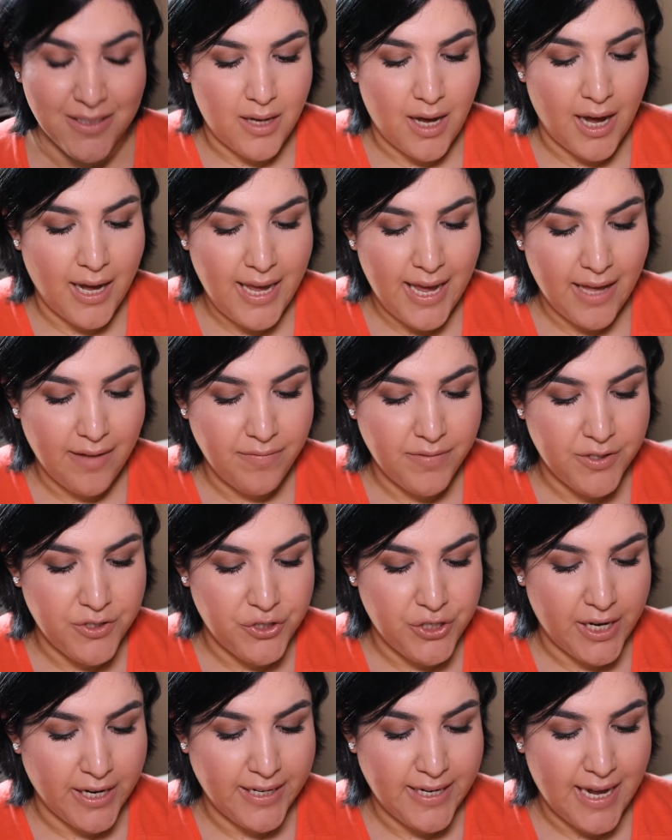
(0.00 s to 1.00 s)
I have the
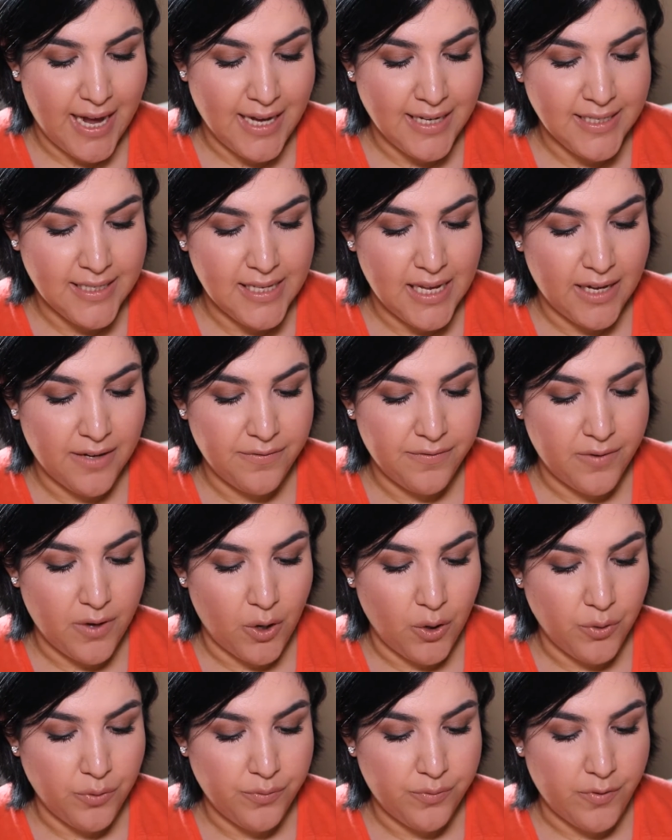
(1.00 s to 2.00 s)
shade
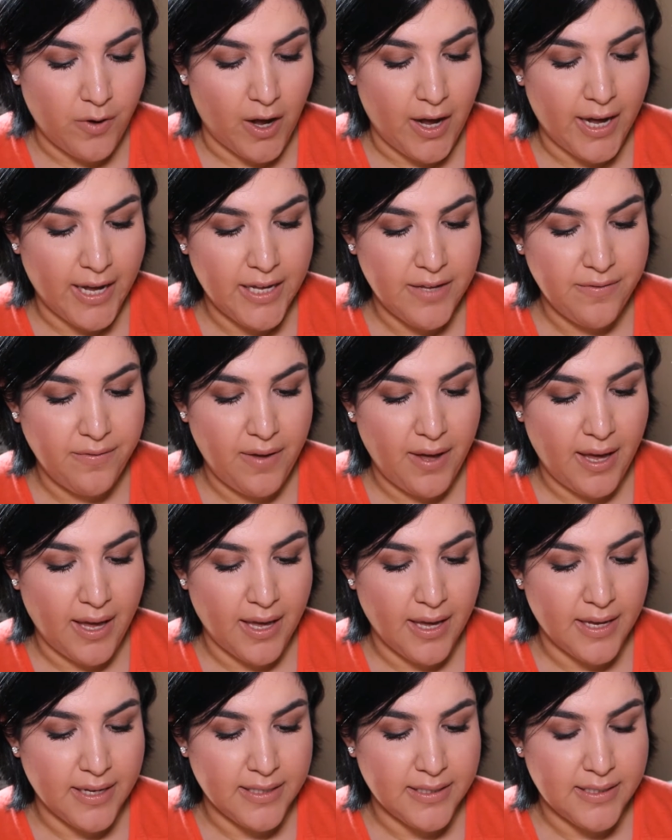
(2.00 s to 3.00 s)
SF05,
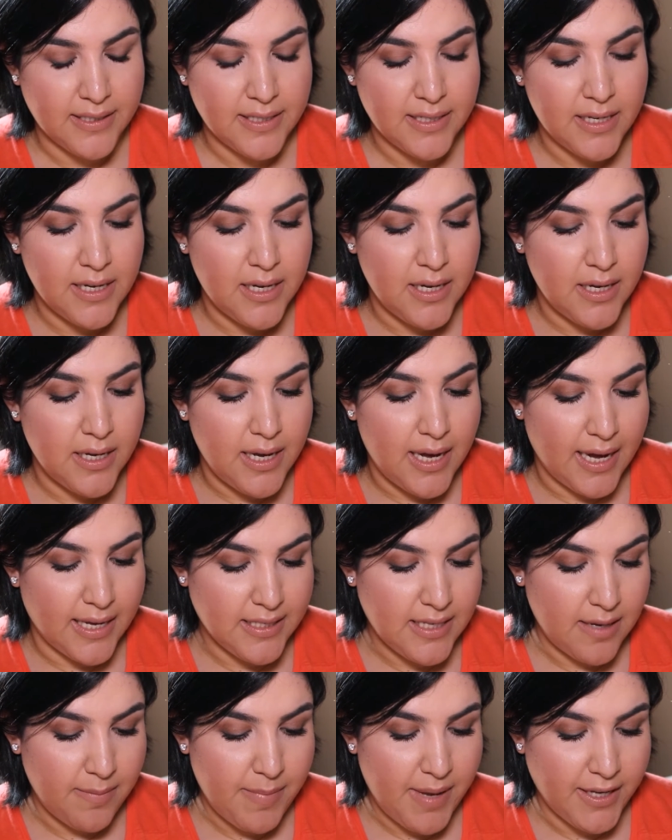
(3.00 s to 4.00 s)
and
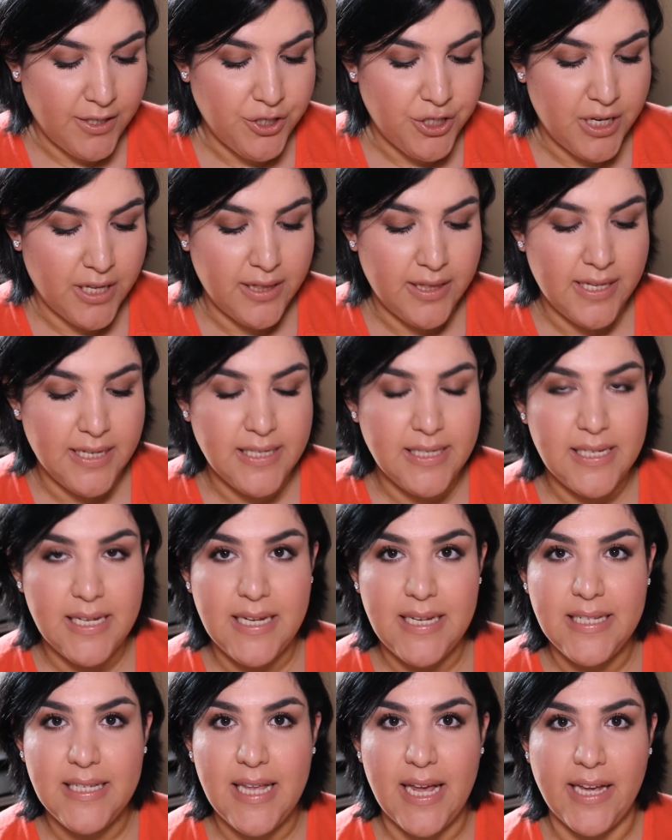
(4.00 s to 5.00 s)
as I mentioned, this
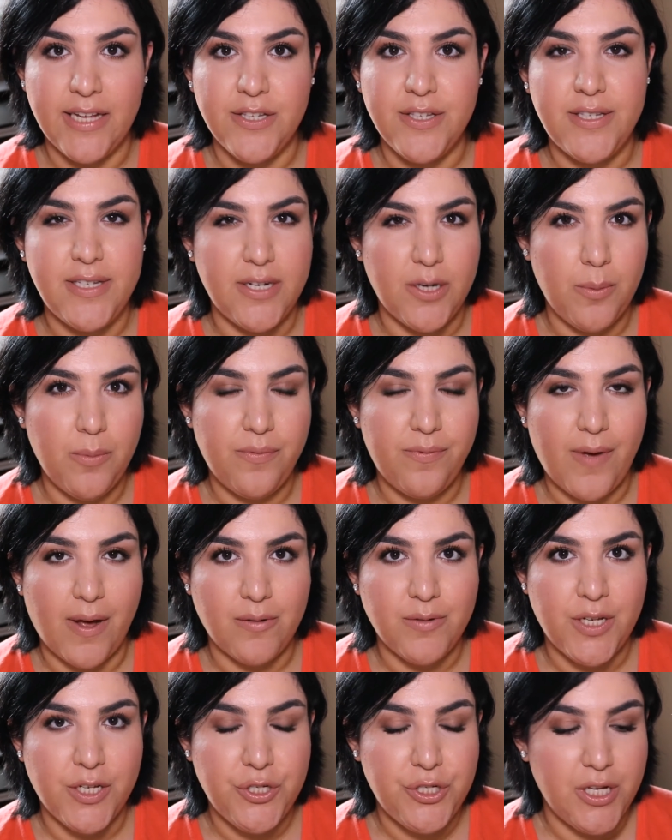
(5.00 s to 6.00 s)
is a serum
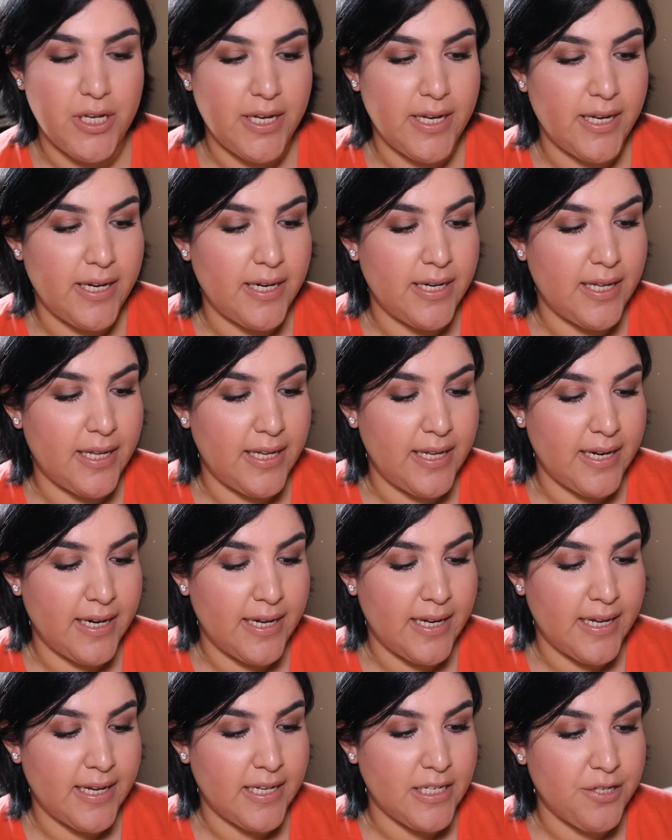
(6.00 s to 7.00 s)
foundation. It
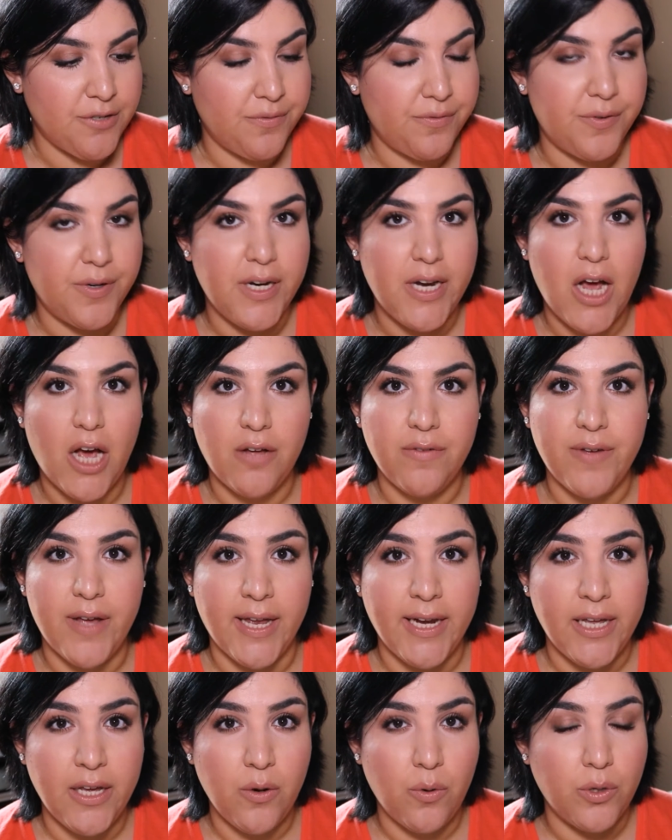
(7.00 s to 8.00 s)
is free of
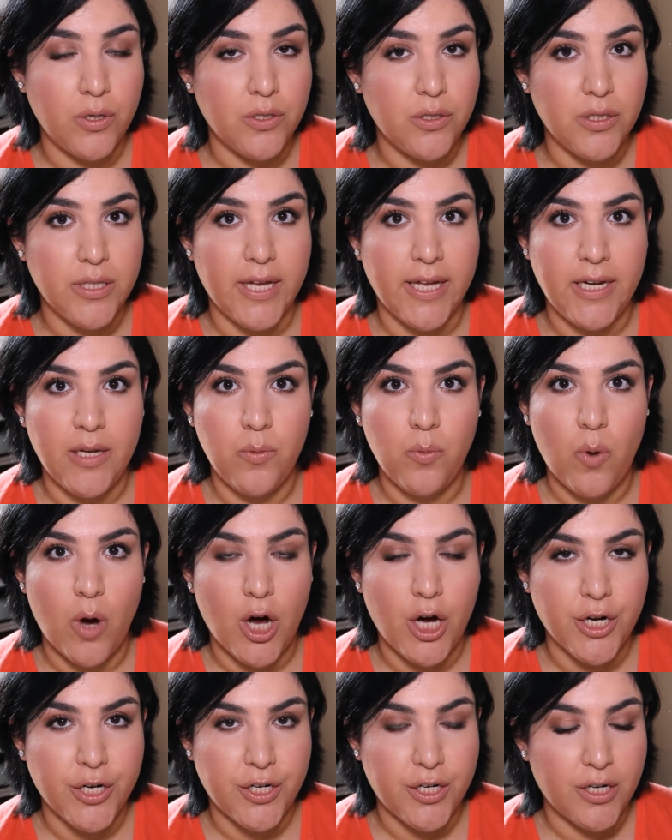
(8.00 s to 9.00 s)
any oil, any
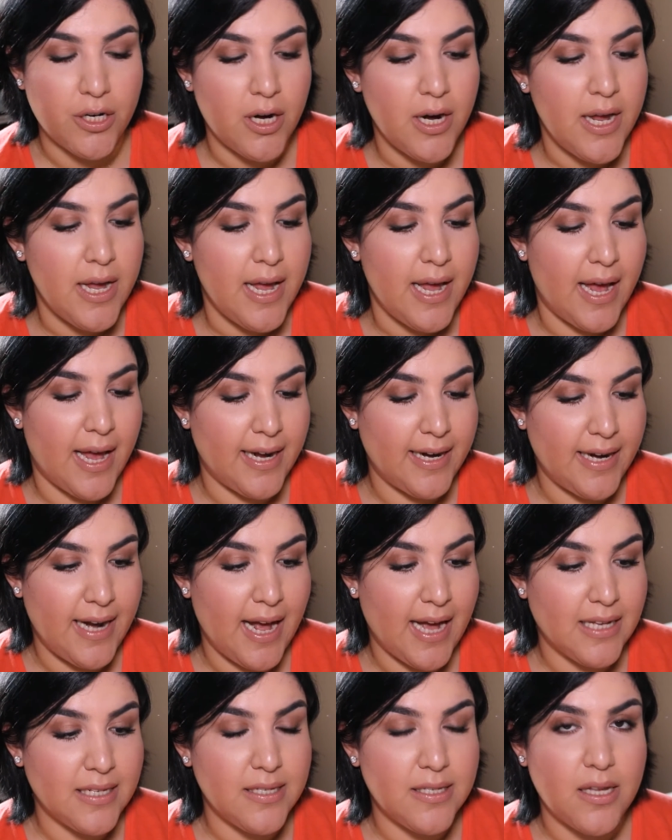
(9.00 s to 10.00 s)
water, and it
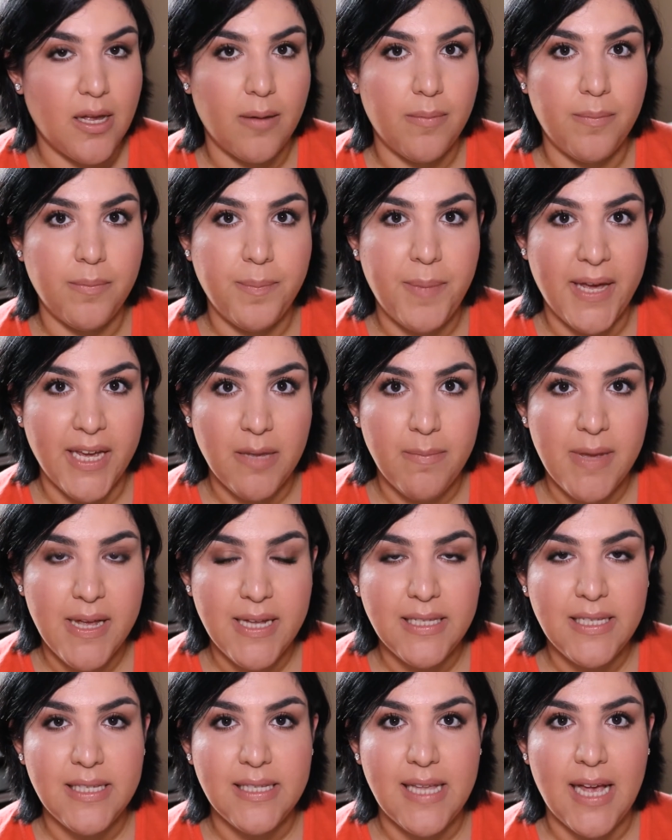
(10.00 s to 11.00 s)
has some
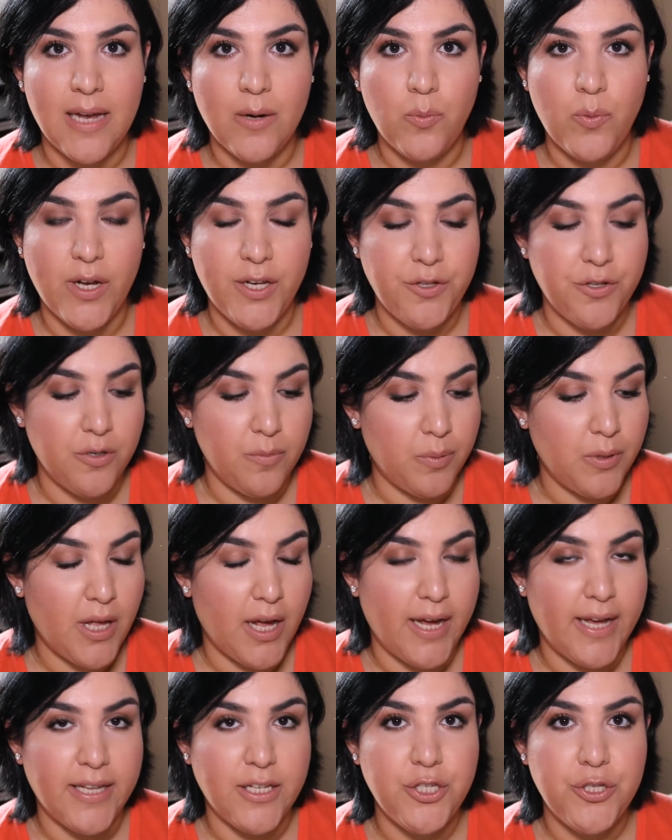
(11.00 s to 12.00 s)
pigments that when you
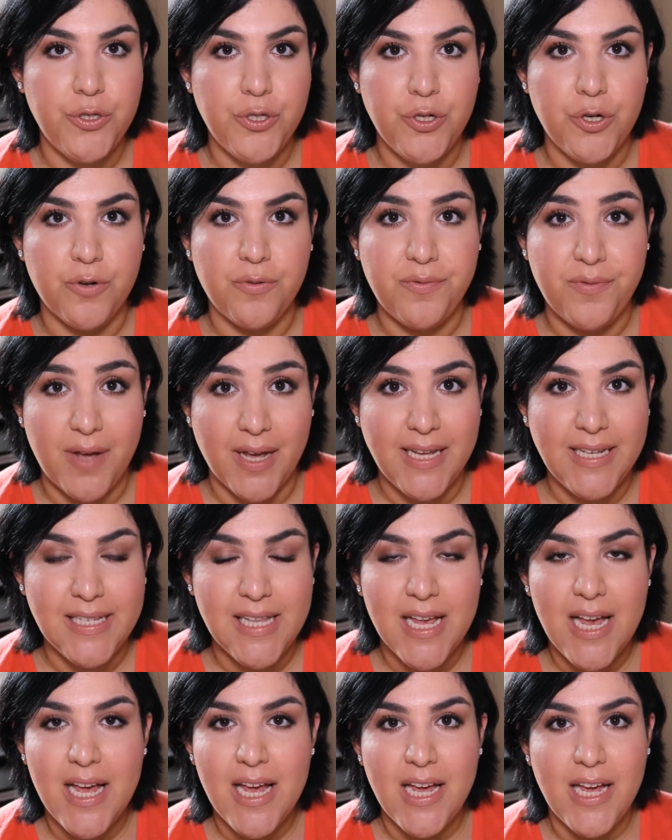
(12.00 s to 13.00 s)
apply it to your face,
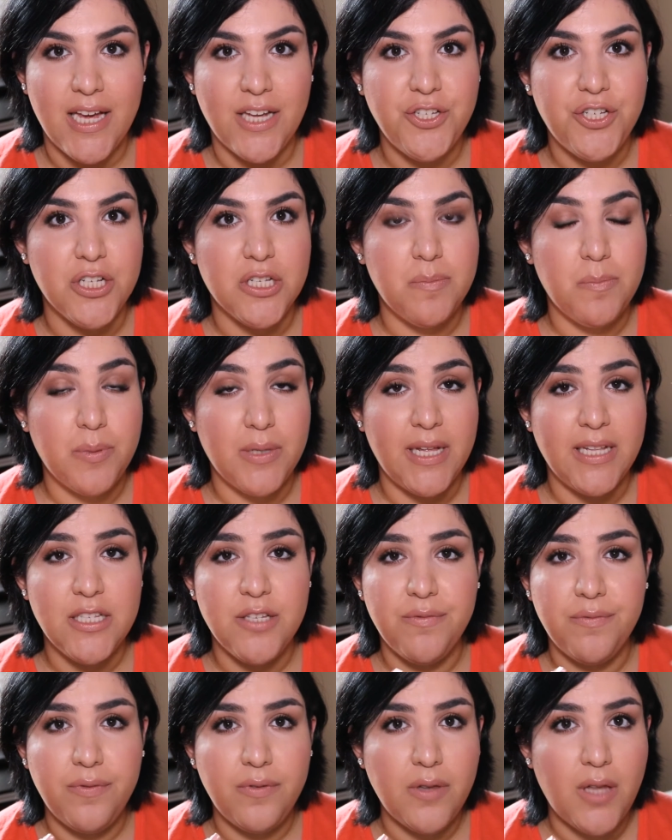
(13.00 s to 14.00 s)
it just
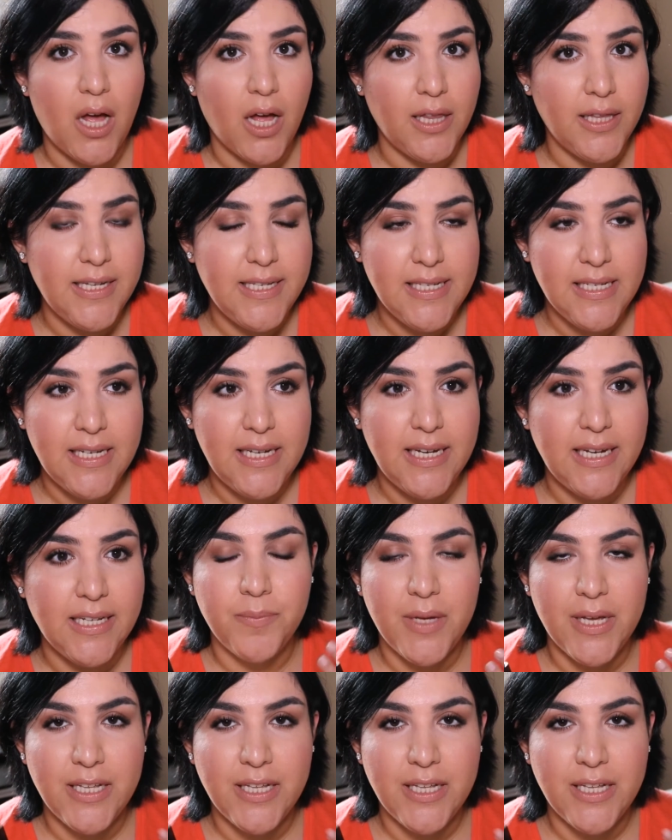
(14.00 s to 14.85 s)
blends flawlessly.